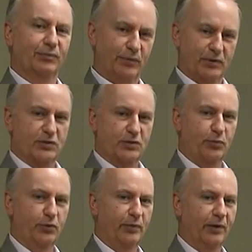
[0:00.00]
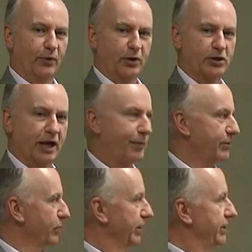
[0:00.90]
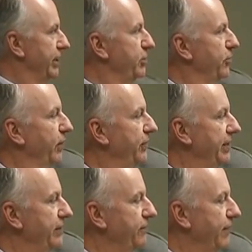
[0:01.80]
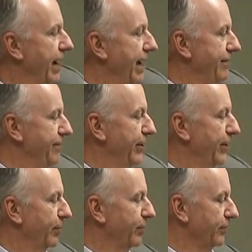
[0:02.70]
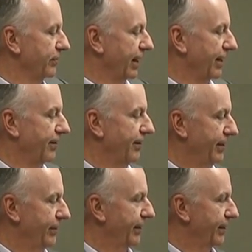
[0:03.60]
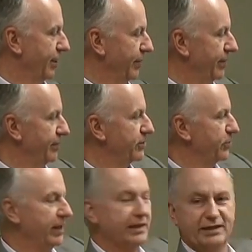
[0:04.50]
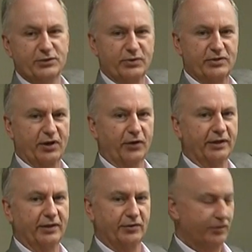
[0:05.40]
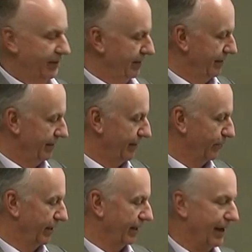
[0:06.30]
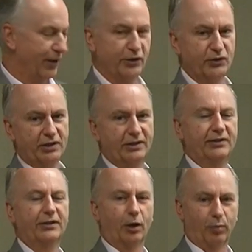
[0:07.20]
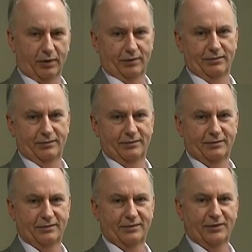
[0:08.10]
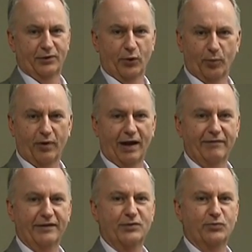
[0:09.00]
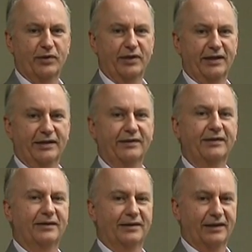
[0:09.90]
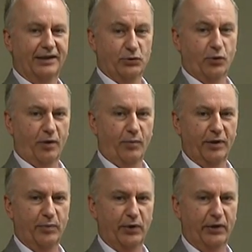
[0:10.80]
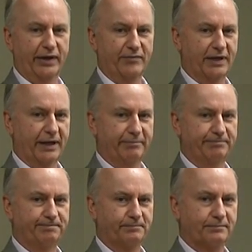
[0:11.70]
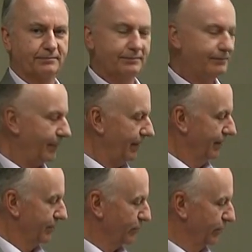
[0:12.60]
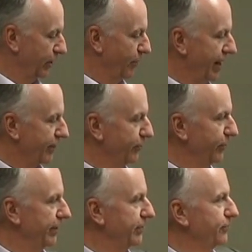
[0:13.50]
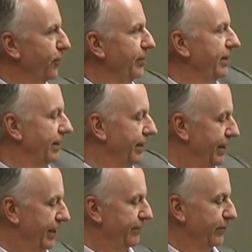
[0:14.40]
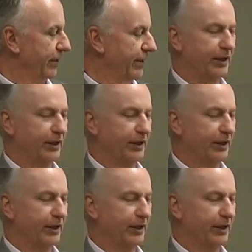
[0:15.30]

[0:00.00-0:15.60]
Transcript: business improvement workshop, is we're going to teach you what these 5 variables are that come in between these resultants that would allow you to double your profits within a 12-month period of time. So when you go back through this formula, if you're going to